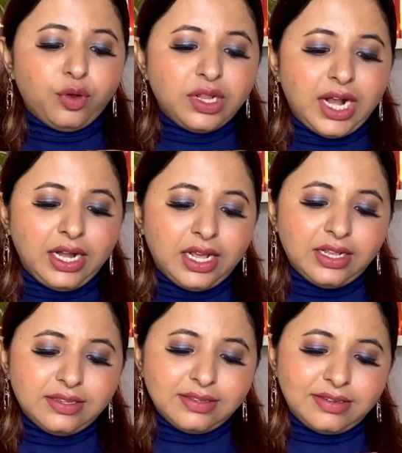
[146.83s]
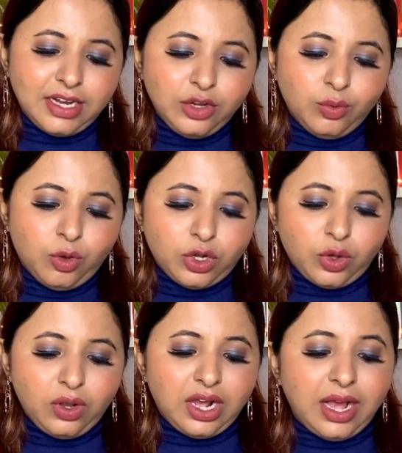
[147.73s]
that, I'll just tell you what
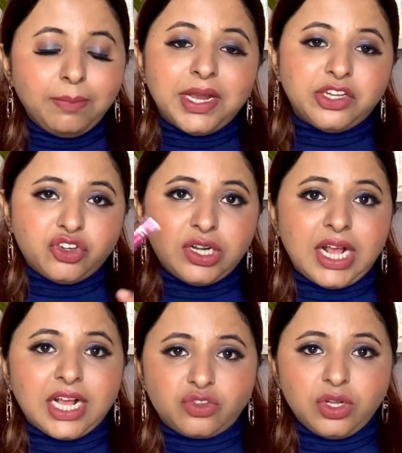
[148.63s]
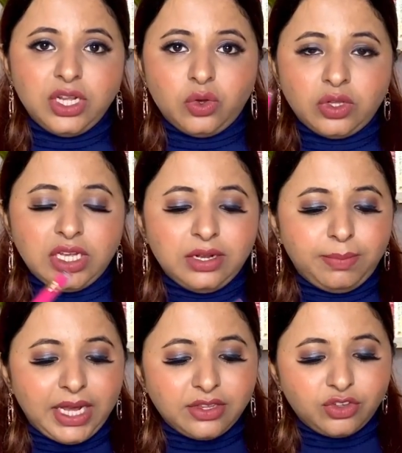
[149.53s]
all are mentioned actually on the inner
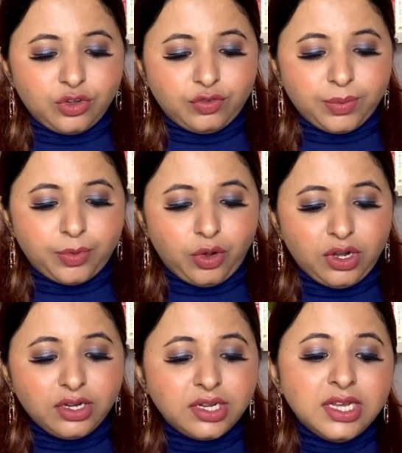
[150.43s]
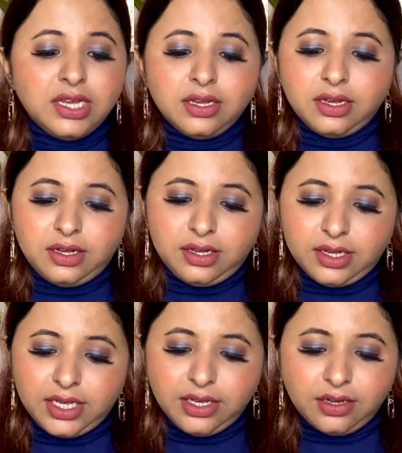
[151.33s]
packaging of the product.
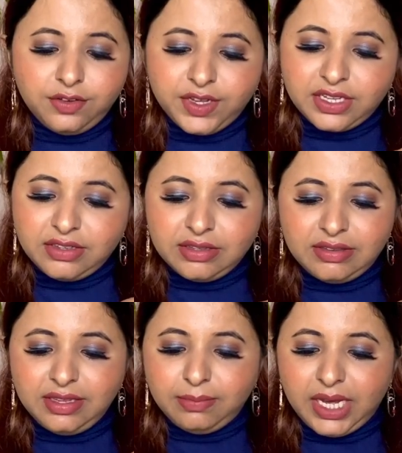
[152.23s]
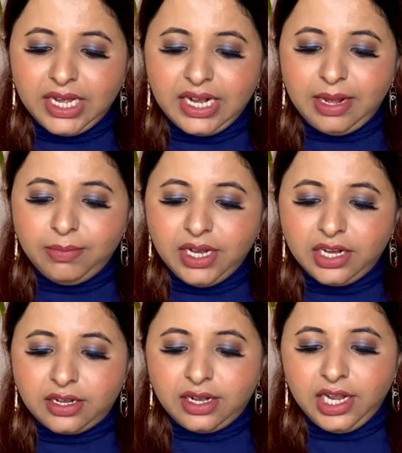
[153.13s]
Uh, here we can just see MyGlamm
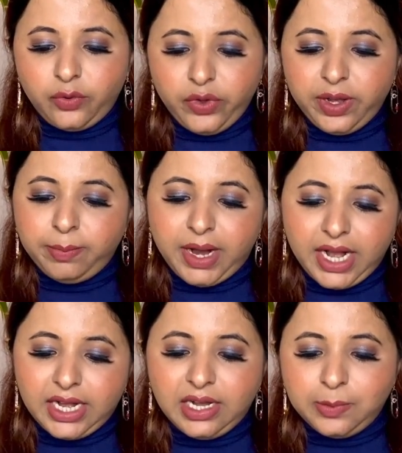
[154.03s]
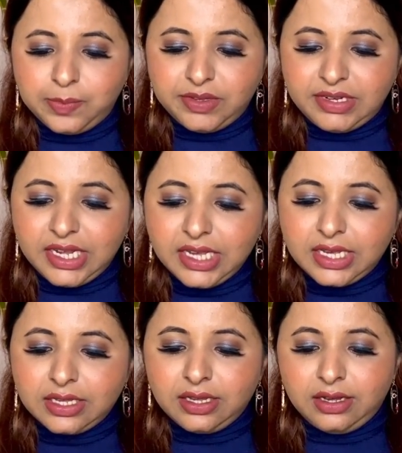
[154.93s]
Lit Liquid Matte
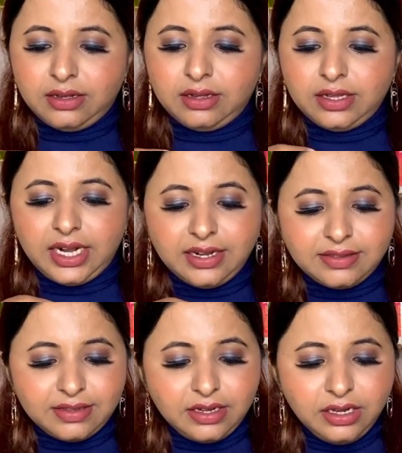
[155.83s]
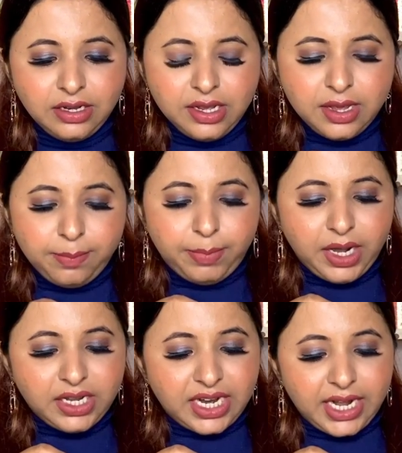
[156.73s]
Lipstick, uh, that is it.
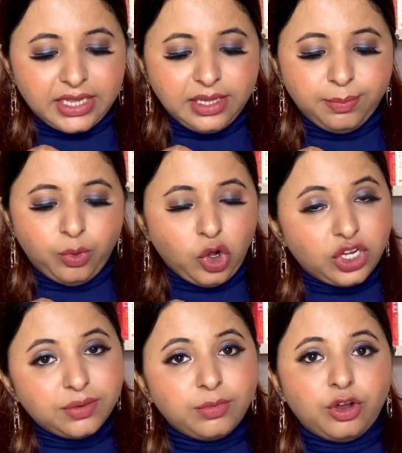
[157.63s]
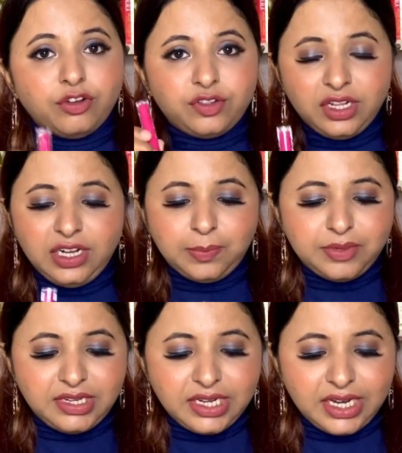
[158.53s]
But at the bottom of the
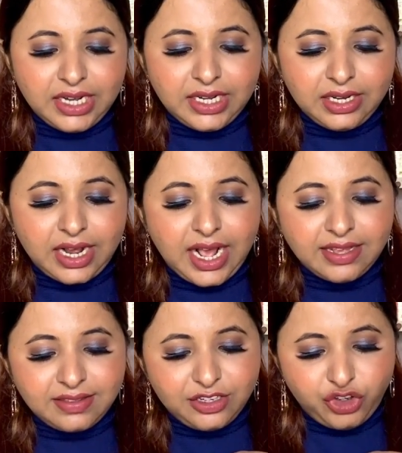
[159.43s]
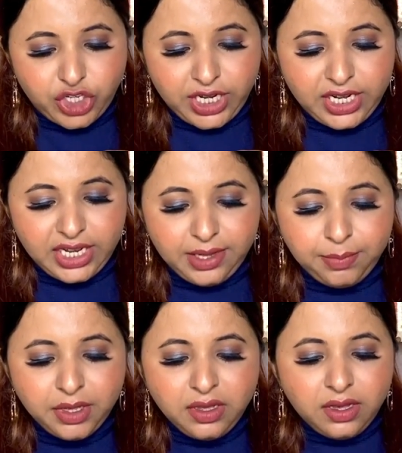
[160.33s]
lipstick, it has the shade
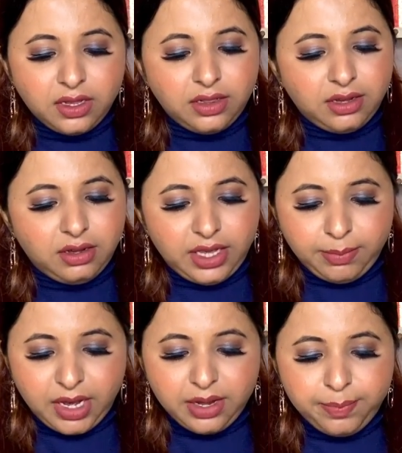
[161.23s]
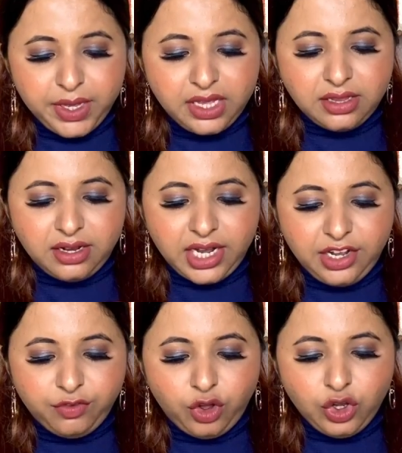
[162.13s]
name, the M R P, the
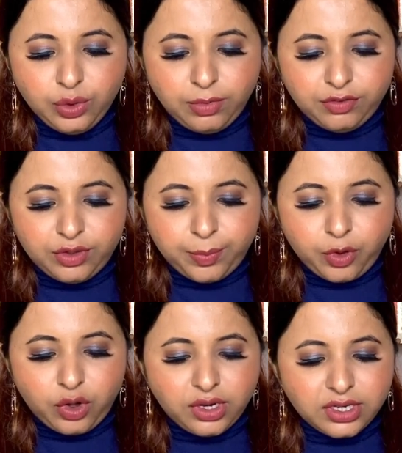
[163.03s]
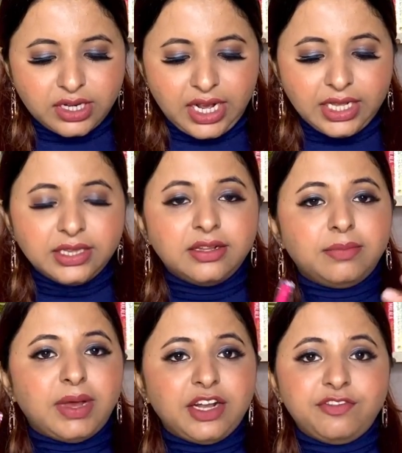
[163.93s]
net volume of the product, and
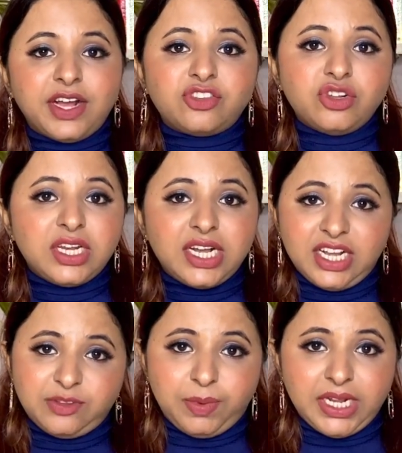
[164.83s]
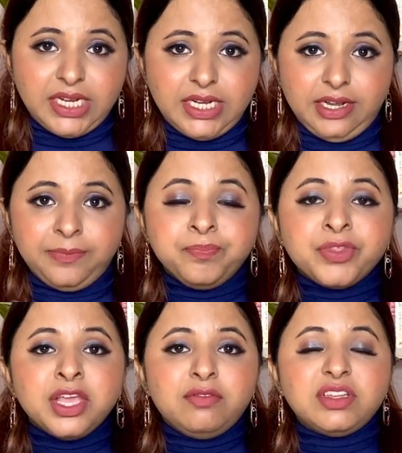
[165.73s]
the manufacturing and expiry date,
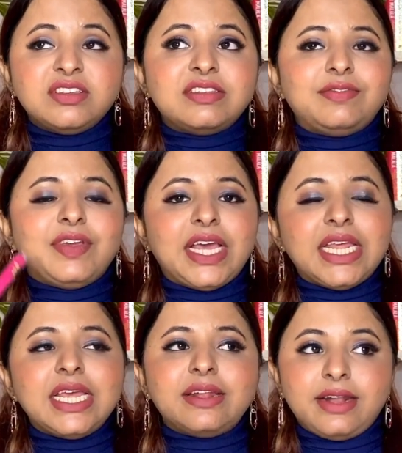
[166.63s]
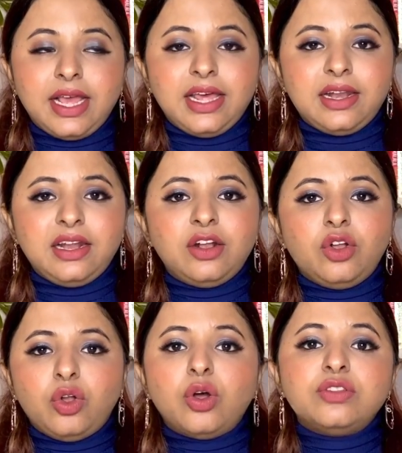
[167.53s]
which is very rare
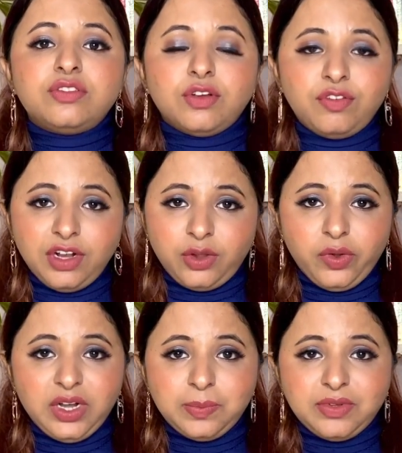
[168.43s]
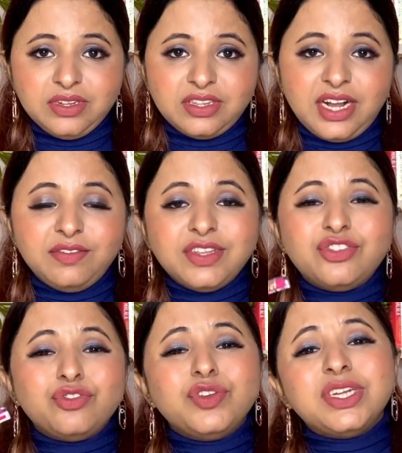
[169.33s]
in lots of liquid lipsticks and
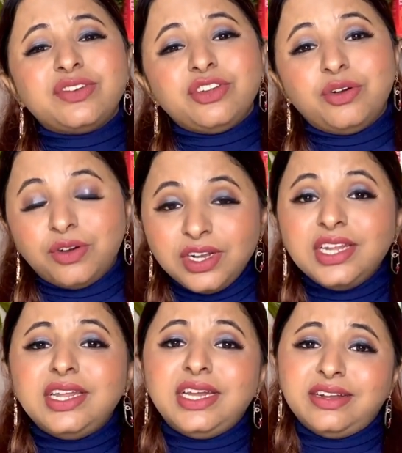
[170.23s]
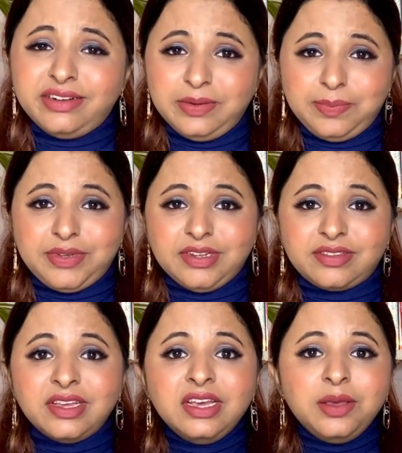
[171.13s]
which we really need in
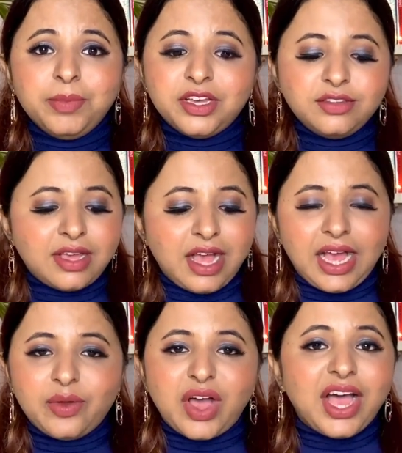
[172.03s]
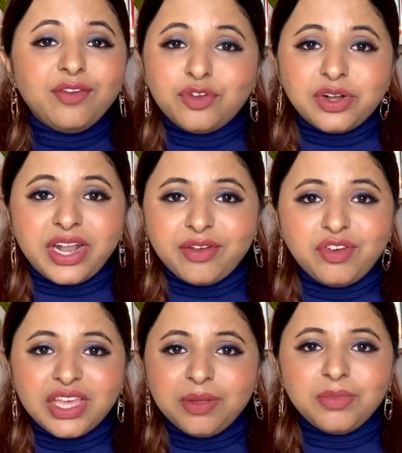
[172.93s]
lipsticks, because I would
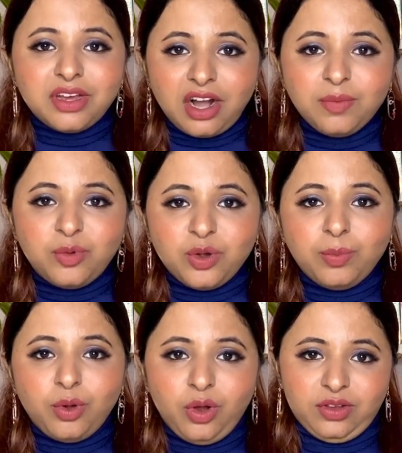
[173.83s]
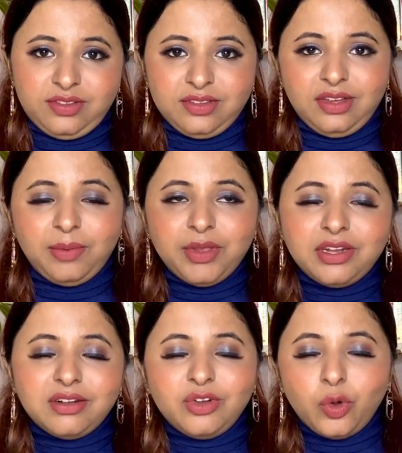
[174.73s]
never keep the cardboard box. I
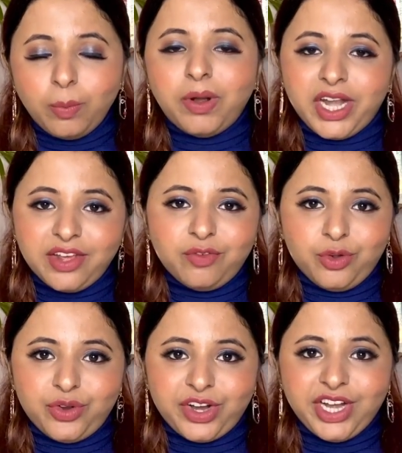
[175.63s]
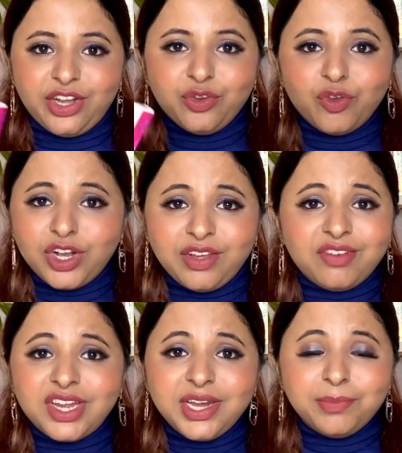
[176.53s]
mean, nobody would, right? You will
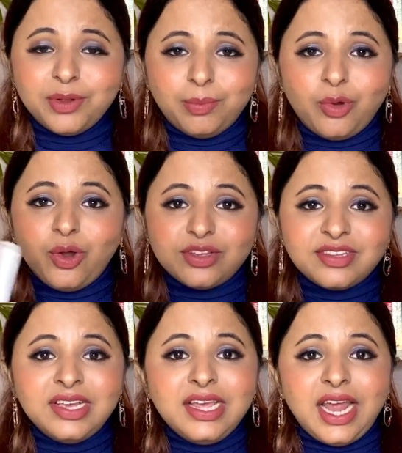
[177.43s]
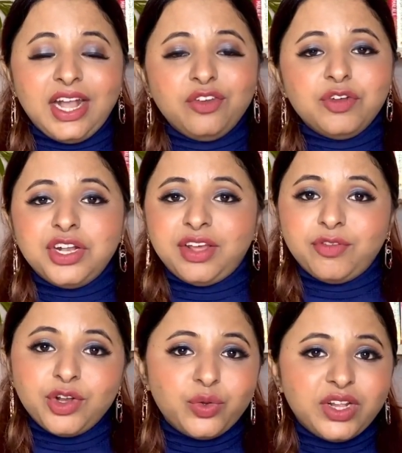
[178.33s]
never keep the box and you will
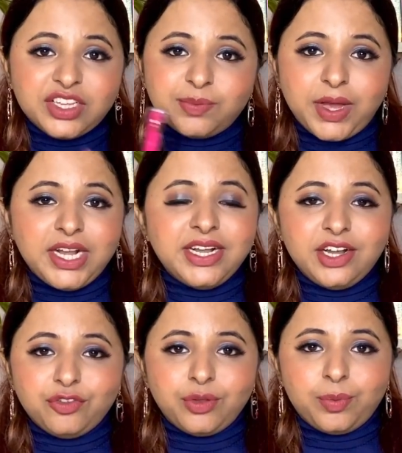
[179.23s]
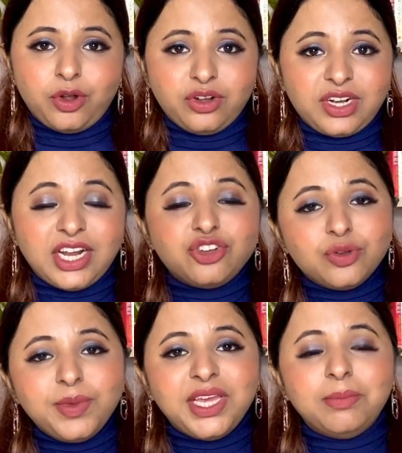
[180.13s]
never know the expiry date of the product. I
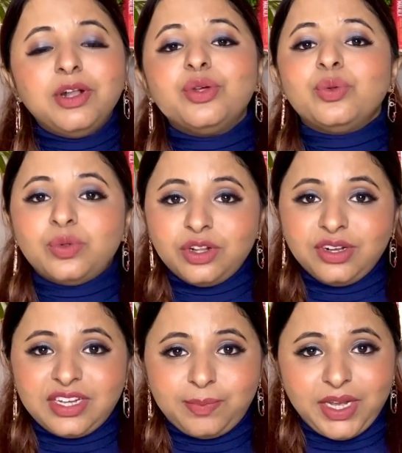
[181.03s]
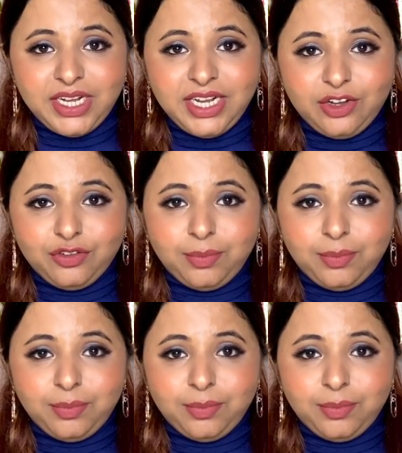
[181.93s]
should be able to know the expiry date of the